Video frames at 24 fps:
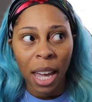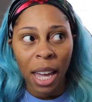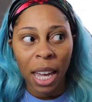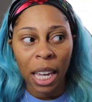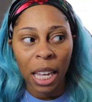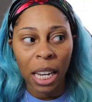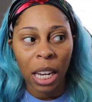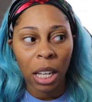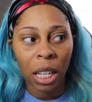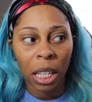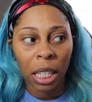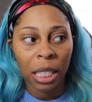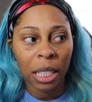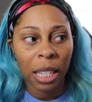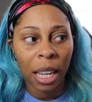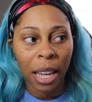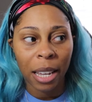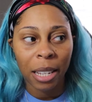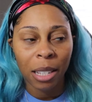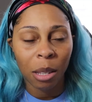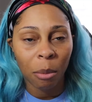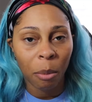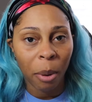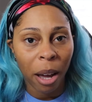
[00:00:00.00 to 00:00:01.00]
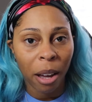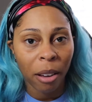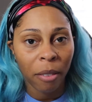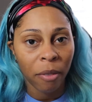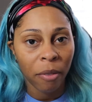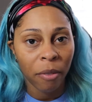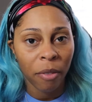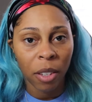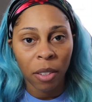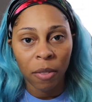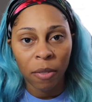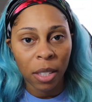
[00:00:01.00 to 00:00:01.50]
it takes
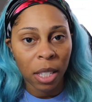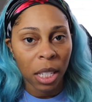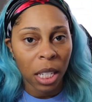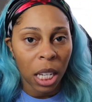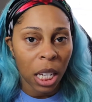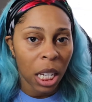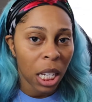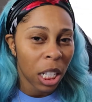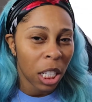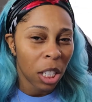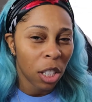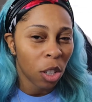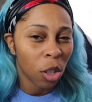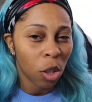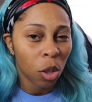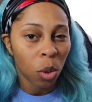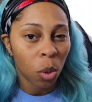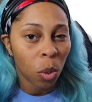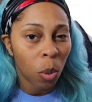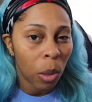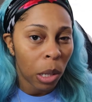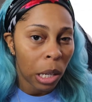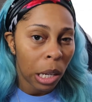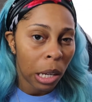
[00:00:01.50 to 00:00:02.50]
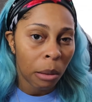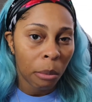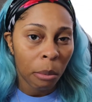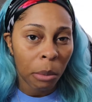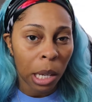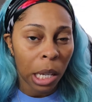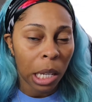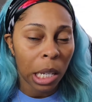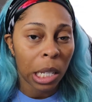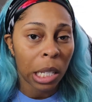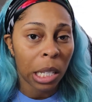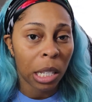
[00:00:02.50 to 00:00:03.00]
about 15 to 20
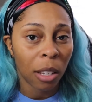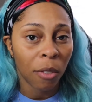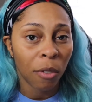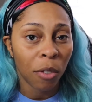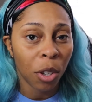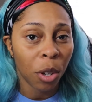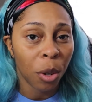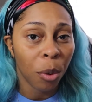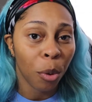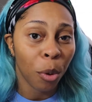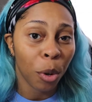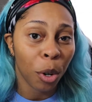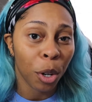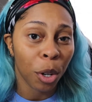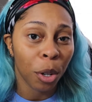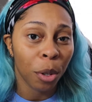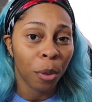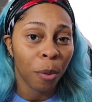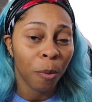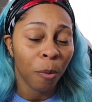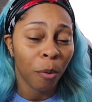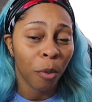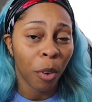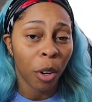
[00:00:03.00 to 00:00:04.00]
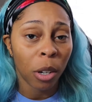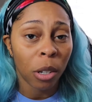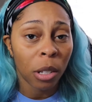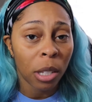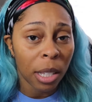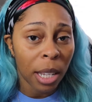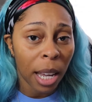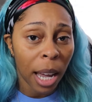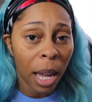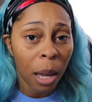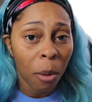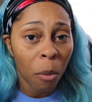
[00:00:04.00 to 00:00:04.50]
minutes. If you were
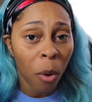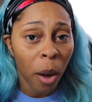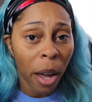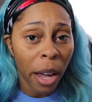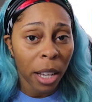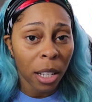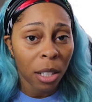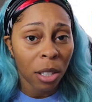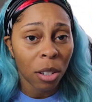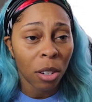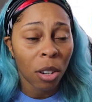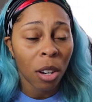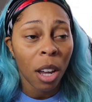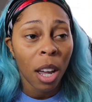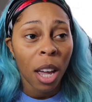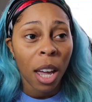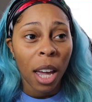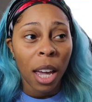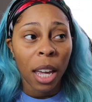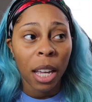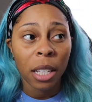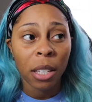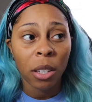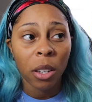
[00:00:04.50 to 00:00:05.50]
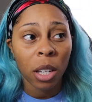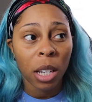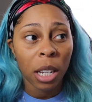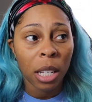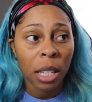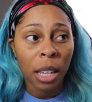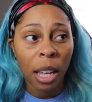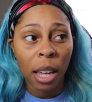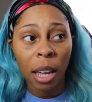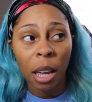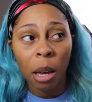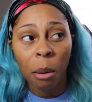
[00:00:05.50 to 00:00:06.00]
first time waxer, it's going to
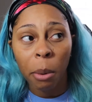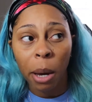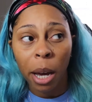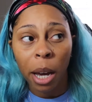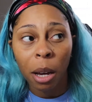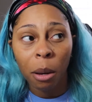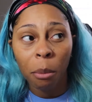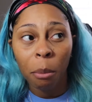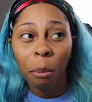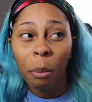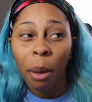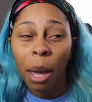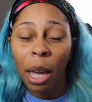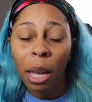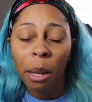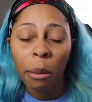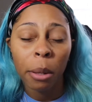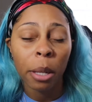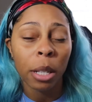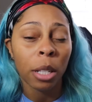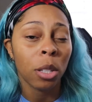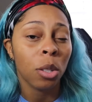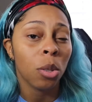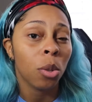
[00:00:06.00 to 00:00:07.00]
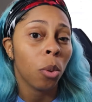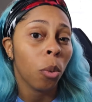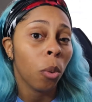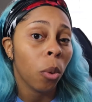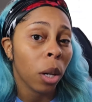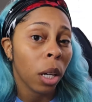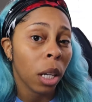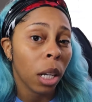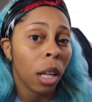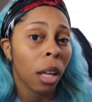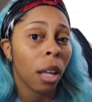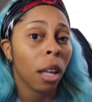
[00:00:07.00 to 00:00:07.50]
take about maybe
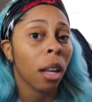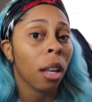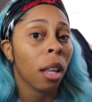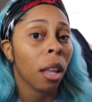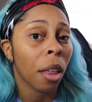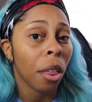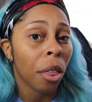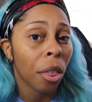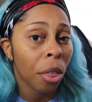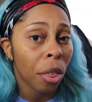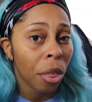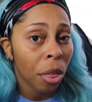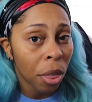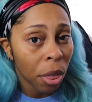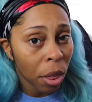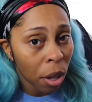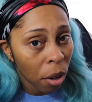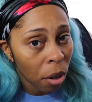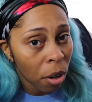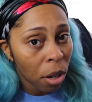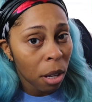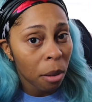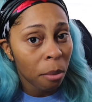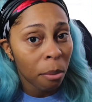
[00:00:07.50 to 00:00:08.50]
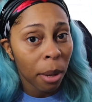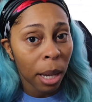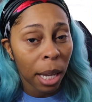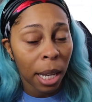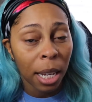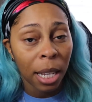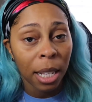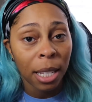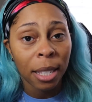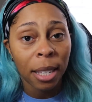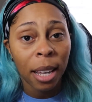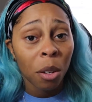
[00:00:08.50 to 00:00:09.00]
20 to 30
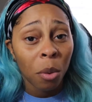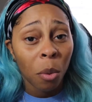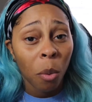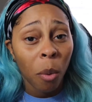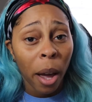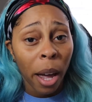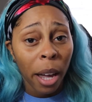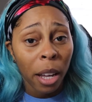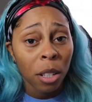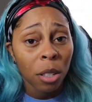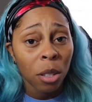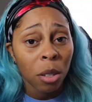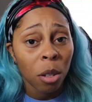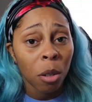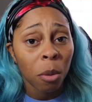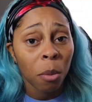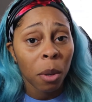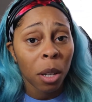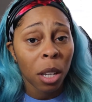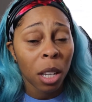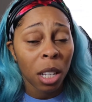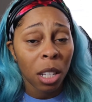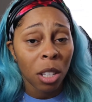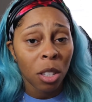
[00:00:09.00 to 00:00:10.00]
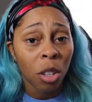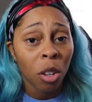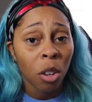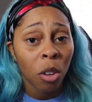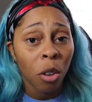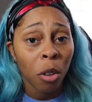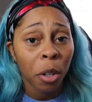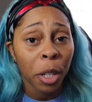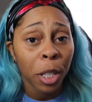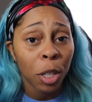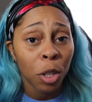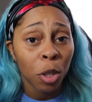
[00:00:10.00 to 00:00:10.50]
minutes with waxer, because they're
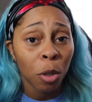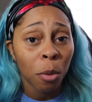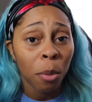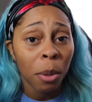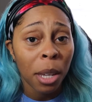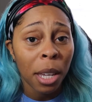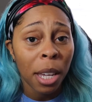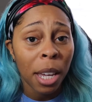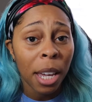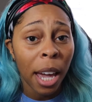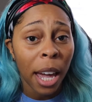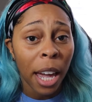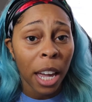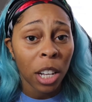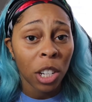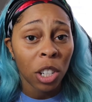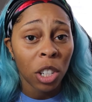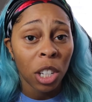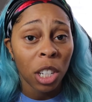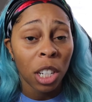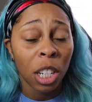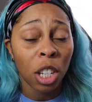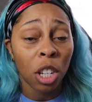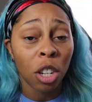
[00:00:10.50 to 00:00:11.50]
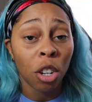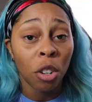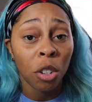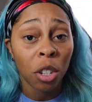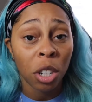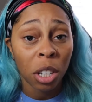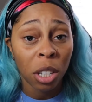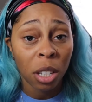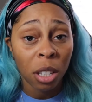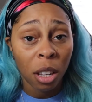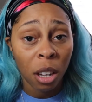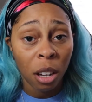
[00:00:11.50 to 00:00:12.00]
going to be gauging your
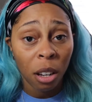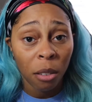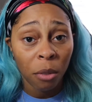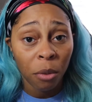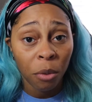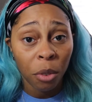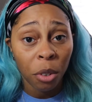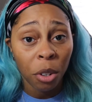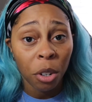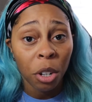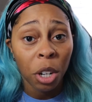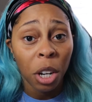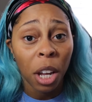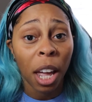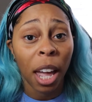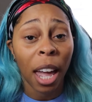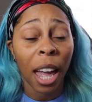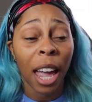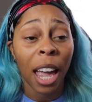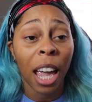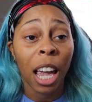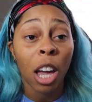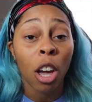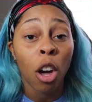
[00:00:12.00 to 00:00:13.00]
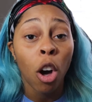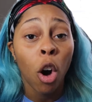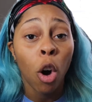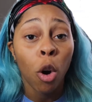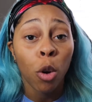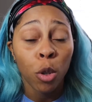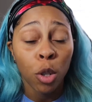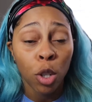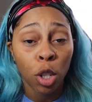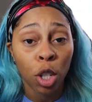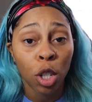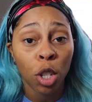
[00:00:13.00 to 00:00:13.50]
discomfort and
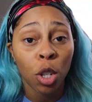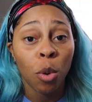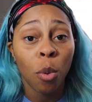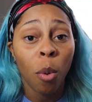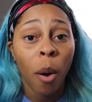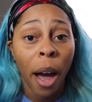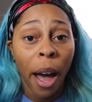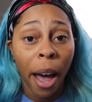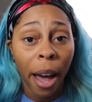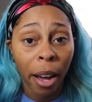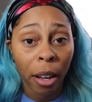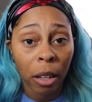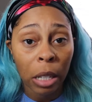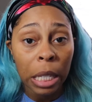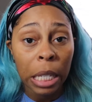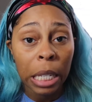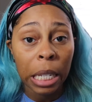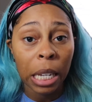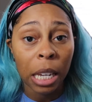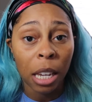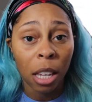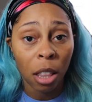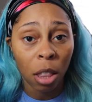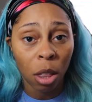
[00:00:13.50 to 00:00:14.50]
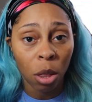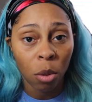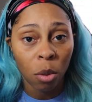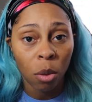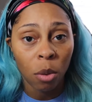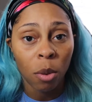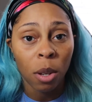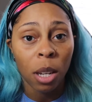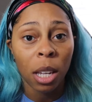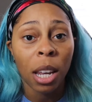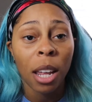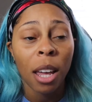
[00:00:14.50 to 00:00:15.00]
coaching you how to get
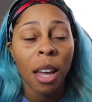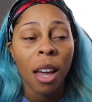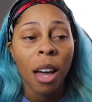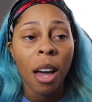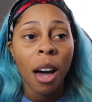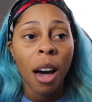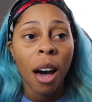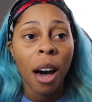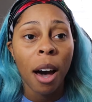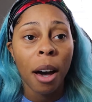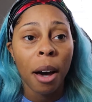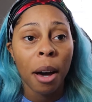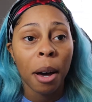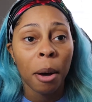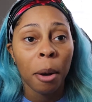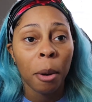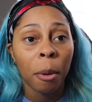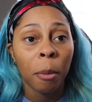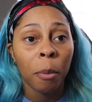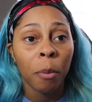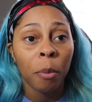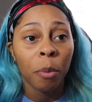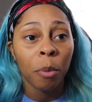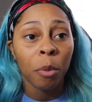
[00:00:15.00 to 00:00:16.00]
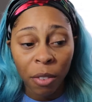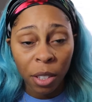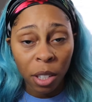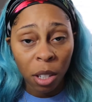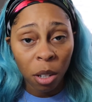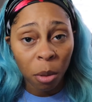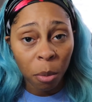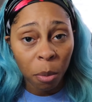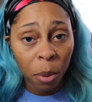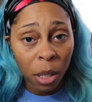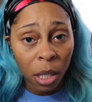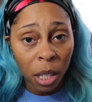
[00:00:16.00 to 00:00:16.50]
through it. If it's
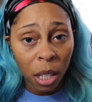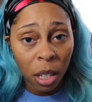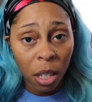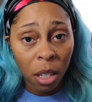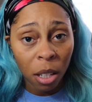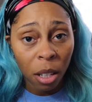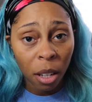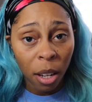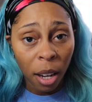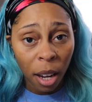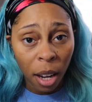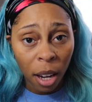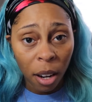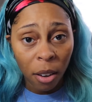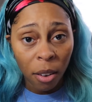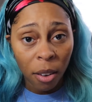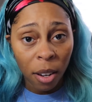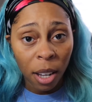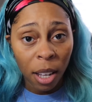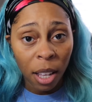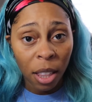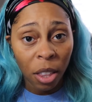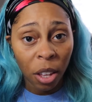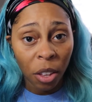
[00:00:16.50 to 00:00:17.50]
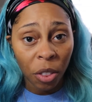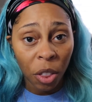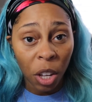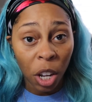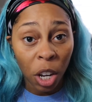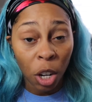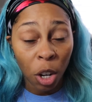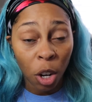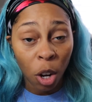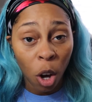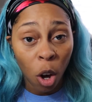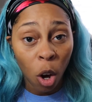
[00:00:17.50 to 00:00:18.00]
a particular area that
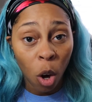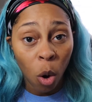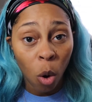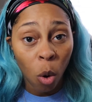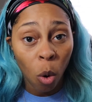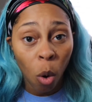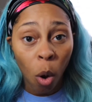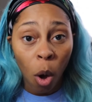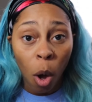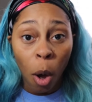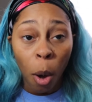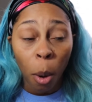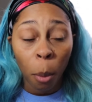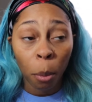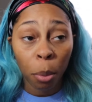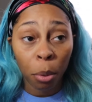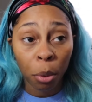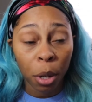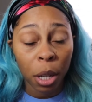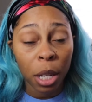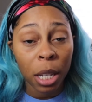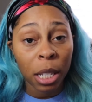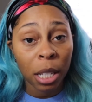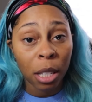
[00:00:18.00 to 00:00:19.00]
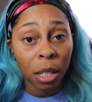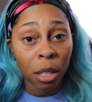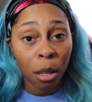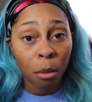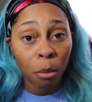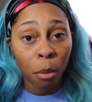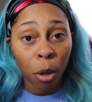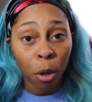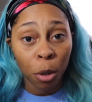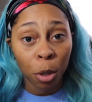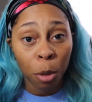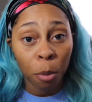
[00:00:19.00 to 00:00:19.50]
they know brings the
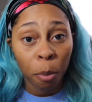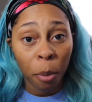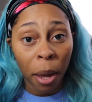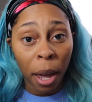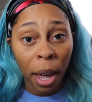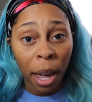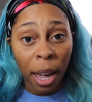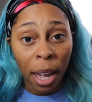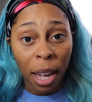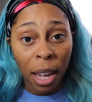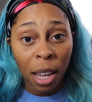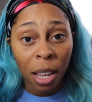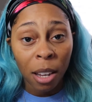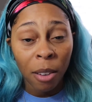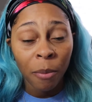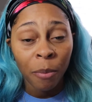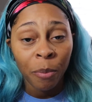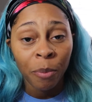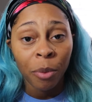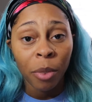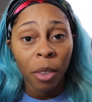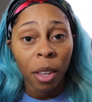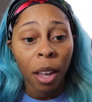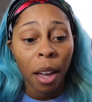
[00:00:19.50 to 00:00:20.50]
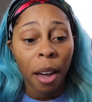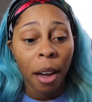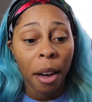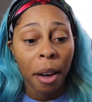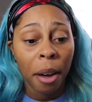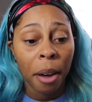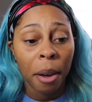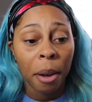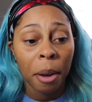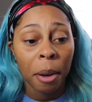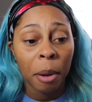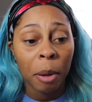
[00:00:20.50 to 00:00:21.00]
most pain,
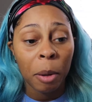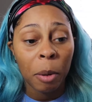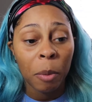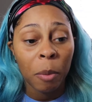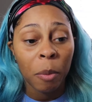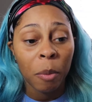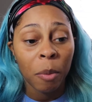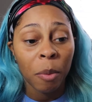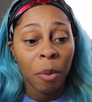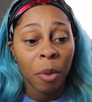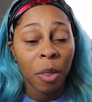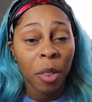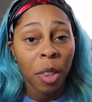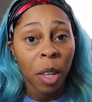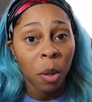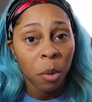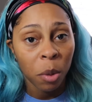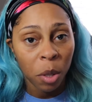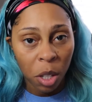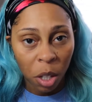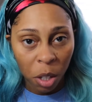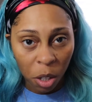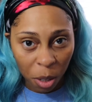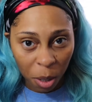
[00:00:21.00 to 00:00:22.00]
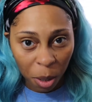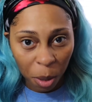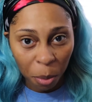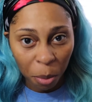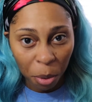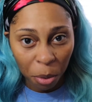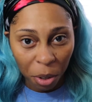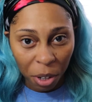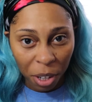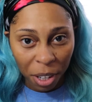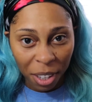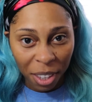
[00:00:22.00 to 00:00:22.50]
they will tell you to
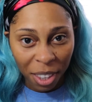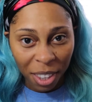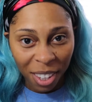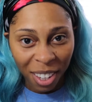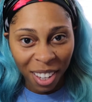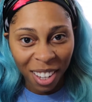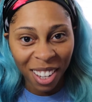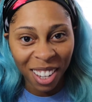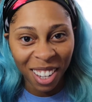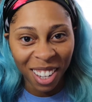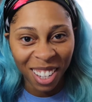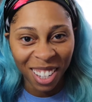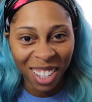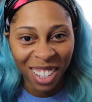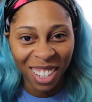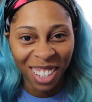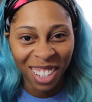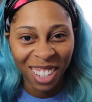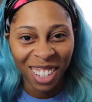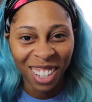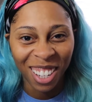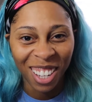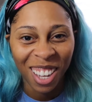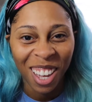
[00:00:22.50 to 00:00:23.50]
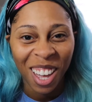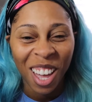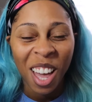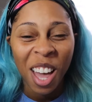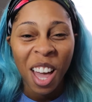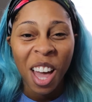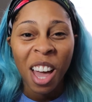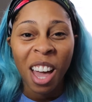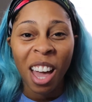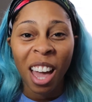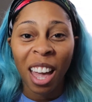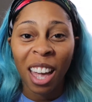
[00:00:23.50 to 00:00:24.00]
breathe
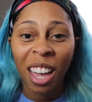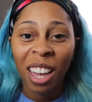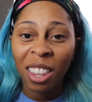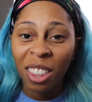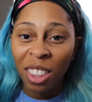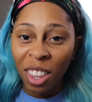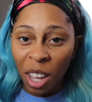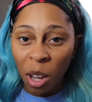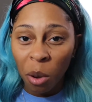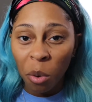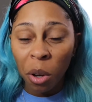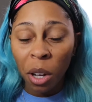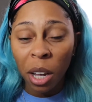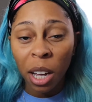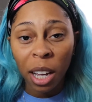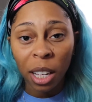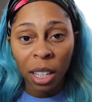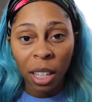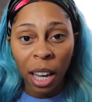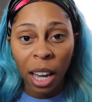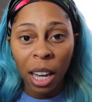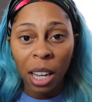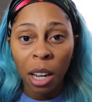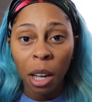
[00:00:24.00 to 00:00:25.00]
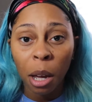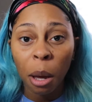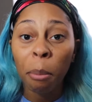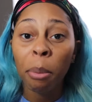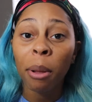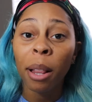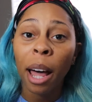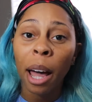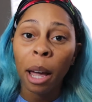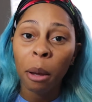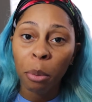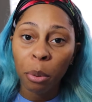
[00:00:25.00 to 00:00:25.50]
and they will kind of
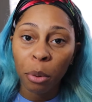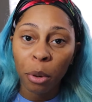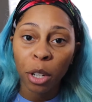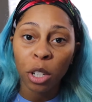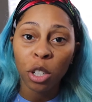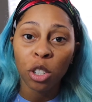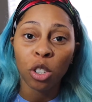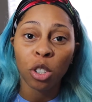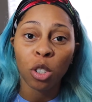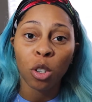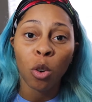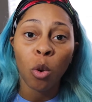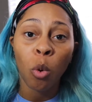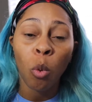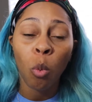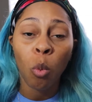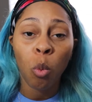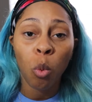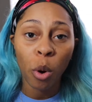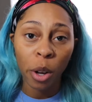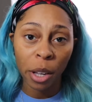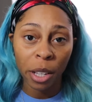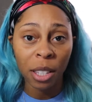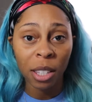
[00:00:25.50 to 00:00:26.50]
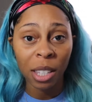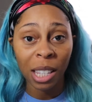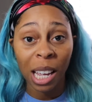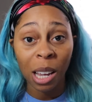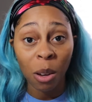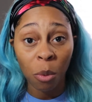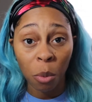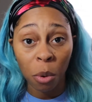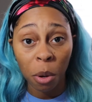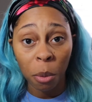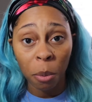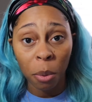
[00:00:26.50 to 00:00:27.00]
apply pressure once
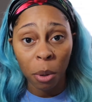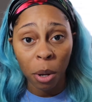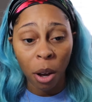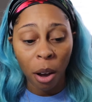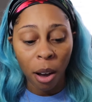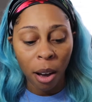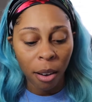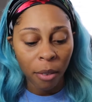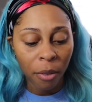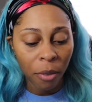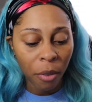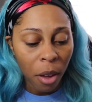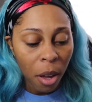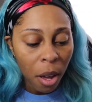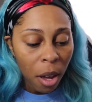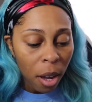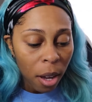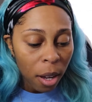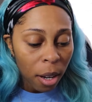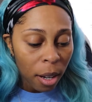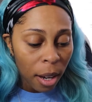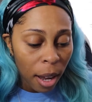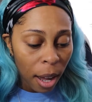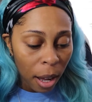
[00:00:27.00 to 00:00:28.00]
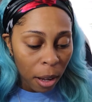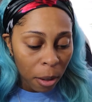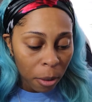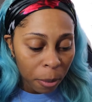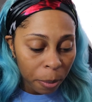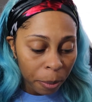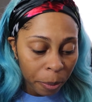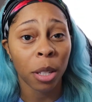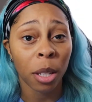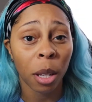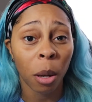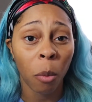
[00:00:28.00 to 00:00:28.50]
they rip it off. Now,
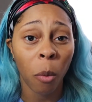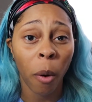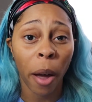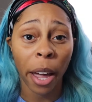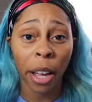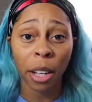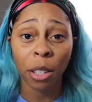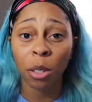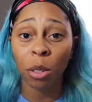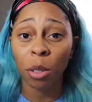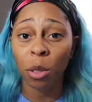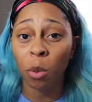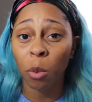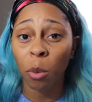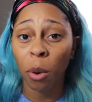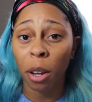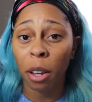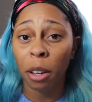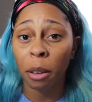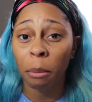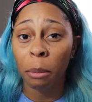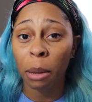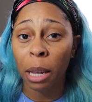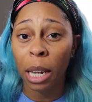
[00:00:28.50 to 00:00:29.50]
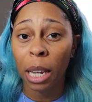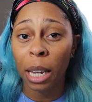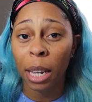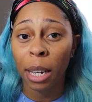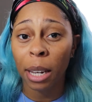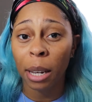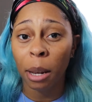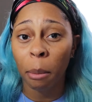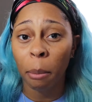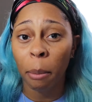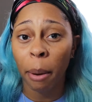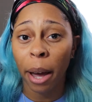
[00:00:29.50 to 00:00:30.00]
for some waxers
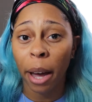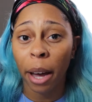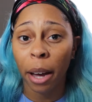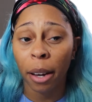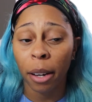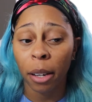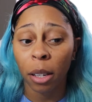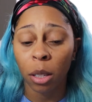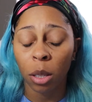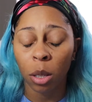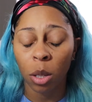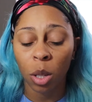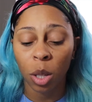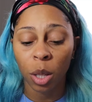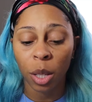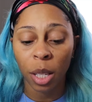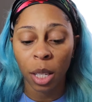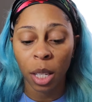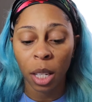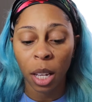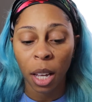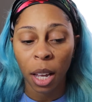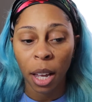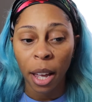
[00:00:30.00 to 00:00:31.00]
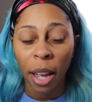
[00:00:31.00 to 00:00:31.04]
recommend about